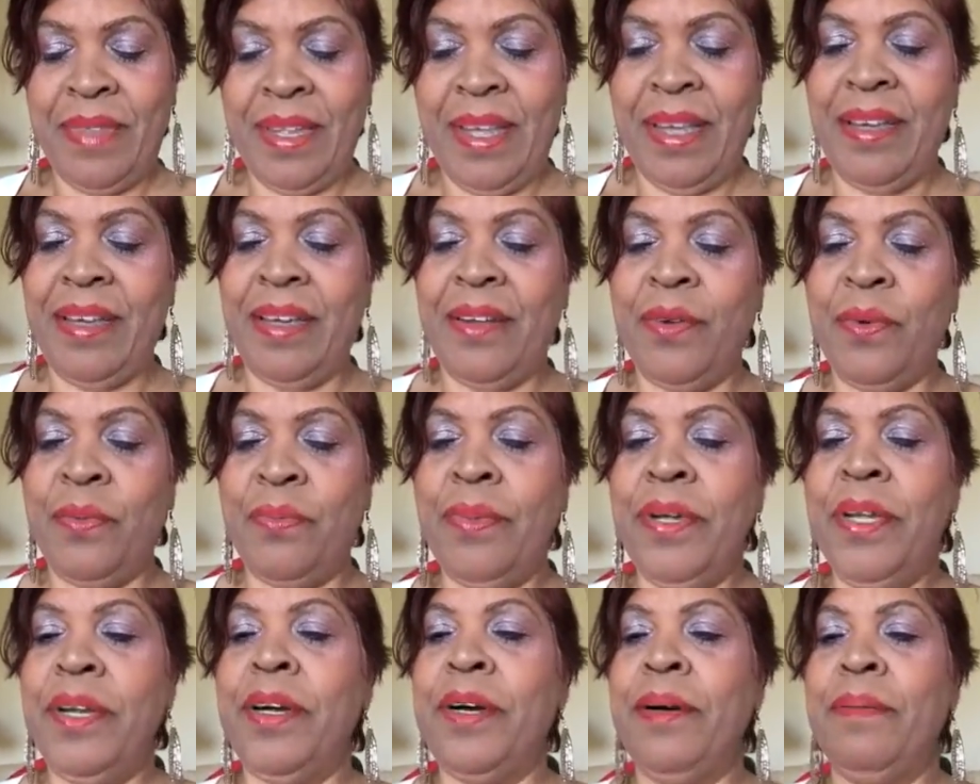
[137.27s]
I had
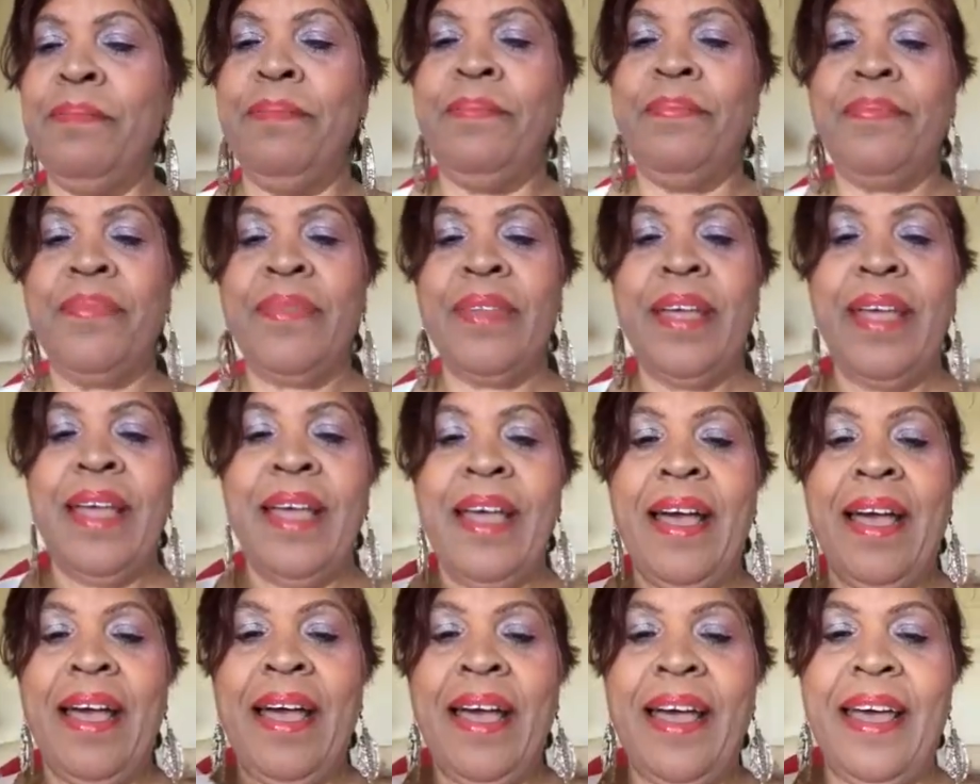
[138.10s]
opened it up,
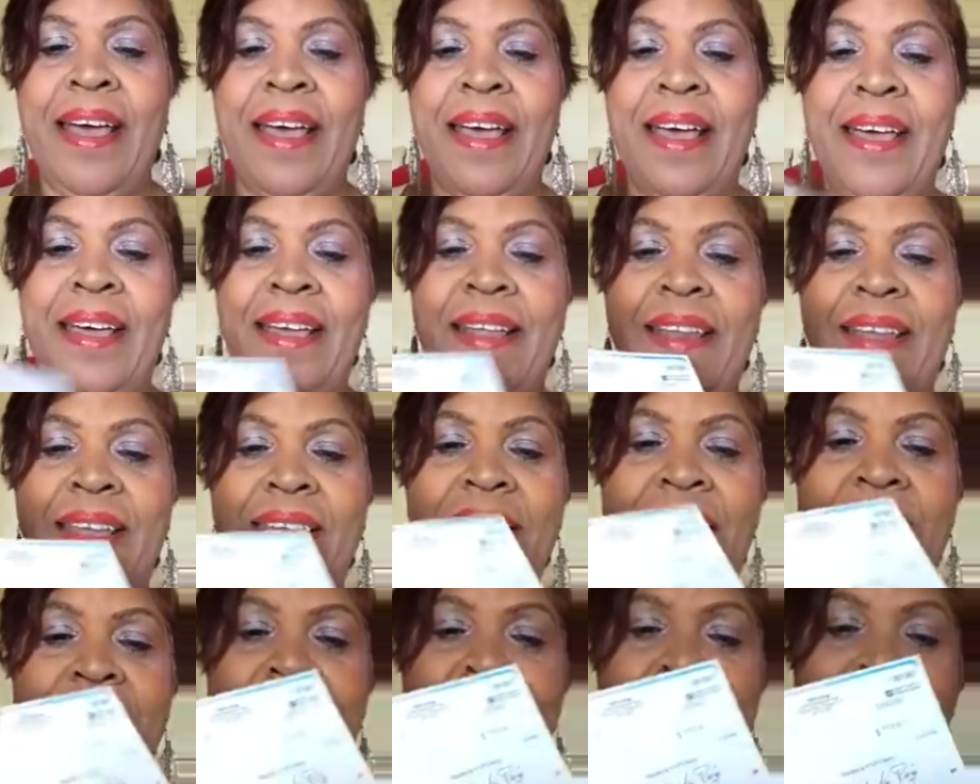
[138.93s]
and
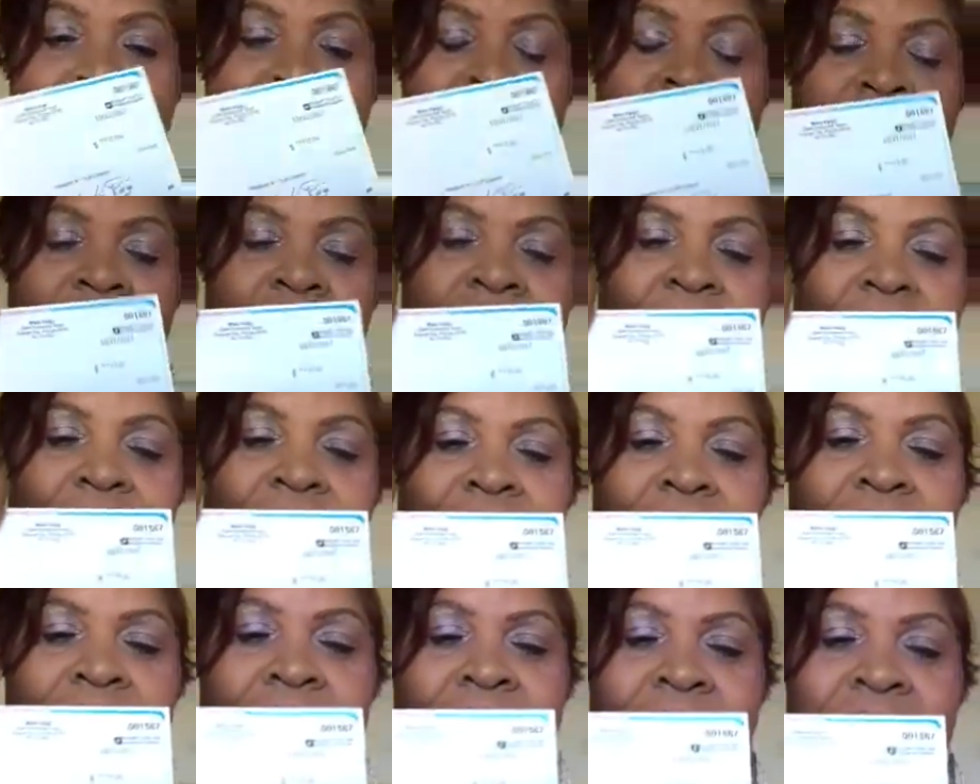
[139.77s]
here it
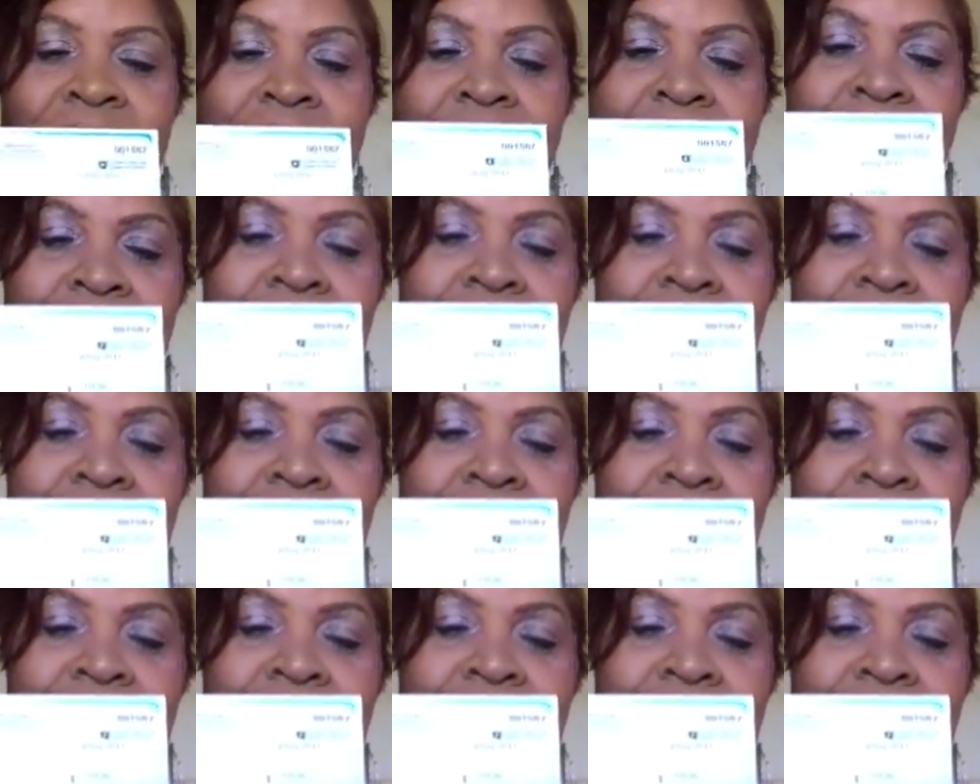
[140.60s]
is. All